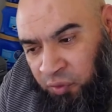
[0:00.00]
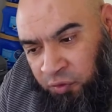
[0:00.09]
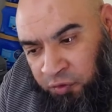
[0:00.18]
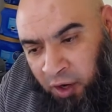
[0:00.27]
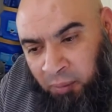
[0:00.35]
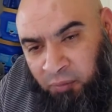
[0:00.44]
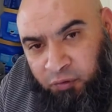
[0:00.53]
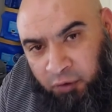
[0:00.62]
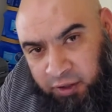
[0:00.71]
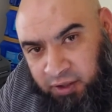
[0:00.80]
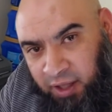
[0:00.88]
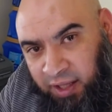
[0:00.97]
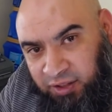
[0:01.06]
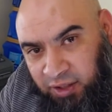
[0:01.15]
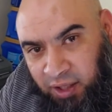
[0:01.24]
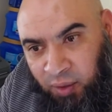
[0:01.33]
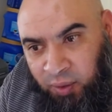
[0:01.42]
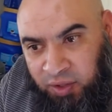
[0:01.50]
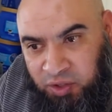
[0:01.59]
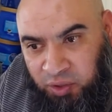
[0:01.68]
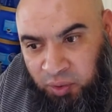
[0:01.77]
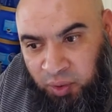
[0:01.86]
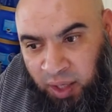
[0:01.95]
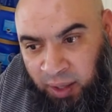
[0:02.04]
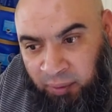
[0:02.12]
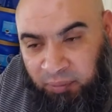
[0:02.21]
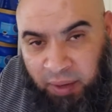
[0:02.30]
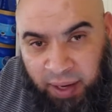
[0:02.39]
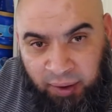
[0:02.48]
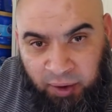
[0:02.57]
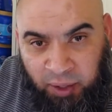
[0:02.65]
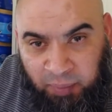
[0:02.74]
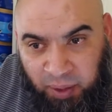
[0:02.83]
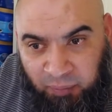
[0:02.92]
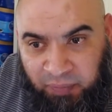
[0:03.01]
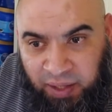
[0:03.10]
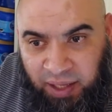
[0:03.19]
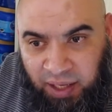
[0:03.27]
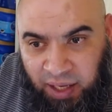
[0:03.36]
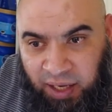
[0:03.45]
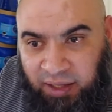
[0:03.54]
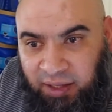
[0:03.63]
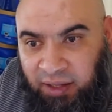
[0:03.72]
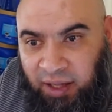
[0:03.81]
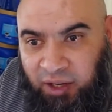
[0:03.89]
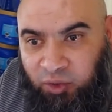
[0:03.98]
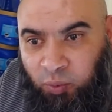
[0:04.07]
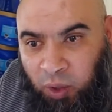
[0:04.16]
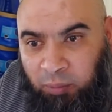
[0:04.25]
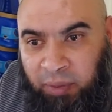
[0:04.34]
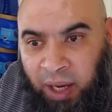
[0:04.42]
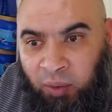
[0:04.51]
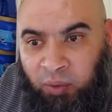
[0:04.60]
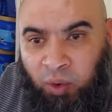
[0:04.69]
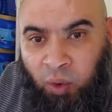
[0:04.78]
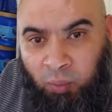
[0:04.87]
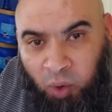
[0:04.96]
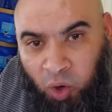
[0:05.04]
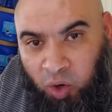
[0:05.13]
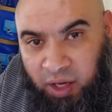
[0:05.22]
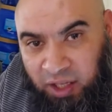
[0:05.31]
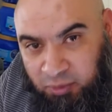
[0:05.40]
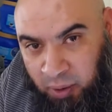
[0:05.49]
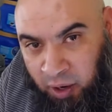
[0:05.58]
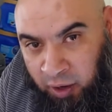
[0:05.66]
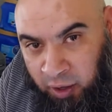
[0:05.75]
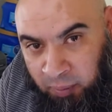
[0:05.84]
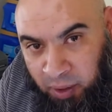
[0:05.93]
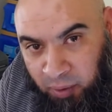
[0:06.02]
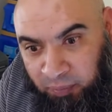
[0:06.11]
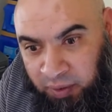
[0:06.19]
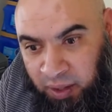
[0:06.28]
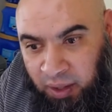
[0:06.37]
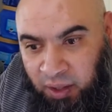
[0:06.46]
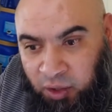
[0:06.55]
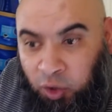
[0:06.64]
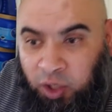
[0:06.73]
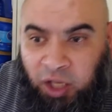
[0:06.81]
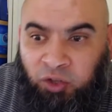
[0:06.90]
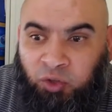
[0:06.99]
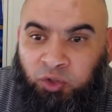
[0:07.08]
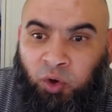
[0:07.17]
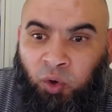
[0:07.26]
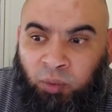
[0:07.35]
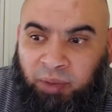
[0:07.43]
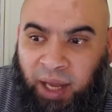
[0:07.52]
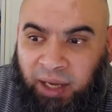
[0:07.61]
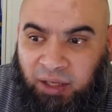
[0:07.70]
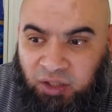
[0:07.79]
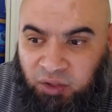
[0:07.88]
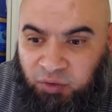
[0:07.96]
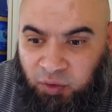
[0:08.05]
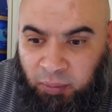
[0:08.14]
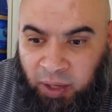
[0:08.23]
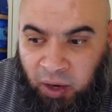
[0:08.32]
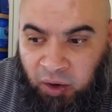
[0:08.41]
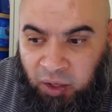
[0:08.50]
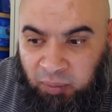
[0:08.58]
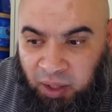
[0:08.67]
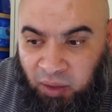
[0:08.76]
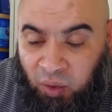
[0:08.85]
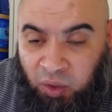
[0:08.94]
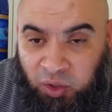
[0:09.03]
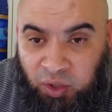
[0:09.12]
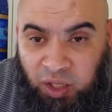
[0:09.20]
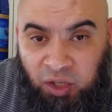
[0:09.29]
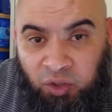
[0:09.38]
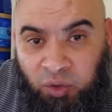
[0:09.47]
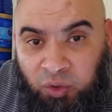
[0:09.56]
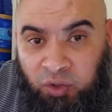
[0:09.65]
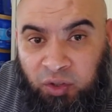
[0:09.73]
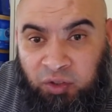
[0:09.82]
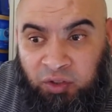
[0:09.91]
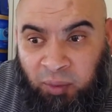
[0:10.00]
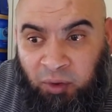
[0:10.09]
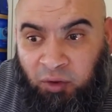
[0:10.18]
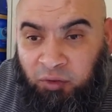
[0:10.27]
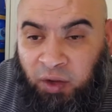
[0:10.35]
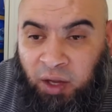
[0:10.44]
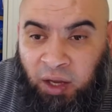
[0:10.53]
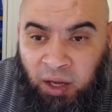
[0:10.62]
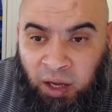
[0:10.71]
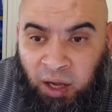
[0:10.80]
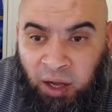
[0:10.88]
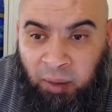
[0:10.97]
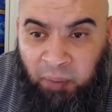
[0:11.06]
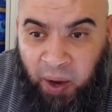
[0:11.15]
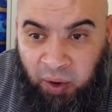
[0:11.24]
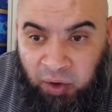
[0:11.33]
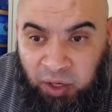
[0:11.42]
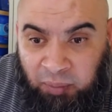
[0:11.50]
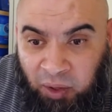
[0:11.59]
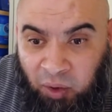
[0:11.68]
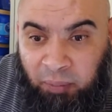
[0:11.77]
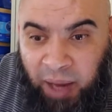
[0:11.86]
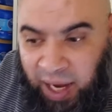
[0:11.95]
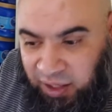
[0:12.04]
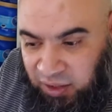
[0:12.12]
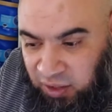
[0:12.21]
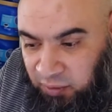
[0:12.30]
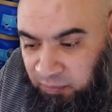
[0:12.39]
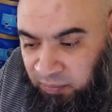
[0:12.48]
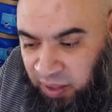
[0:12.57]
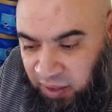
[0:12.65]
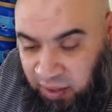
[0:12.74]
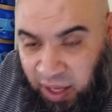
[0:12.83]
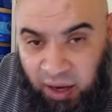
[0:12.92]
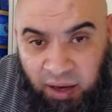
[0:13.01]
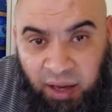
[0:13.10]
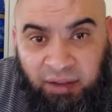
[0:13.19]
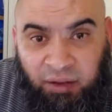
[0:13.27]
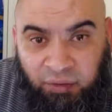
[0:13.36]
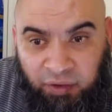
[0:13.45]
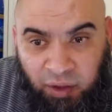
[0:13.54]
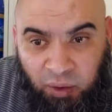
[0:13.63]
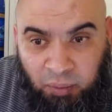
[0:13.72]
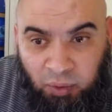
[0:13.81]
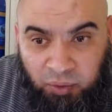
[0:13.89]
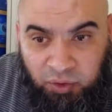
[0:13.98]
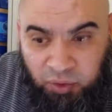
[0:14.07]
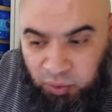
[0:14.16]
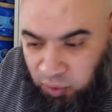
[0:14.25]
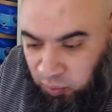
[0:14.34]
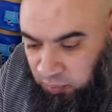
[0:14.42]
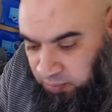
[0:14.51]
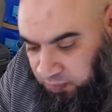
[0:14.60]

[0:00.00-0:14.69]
From first class, you go into priority mail. Anything that is 1 pound or more is priority mail. You can use your own packaging for priority mail, or you can use some of priority mail packaging that is available to you.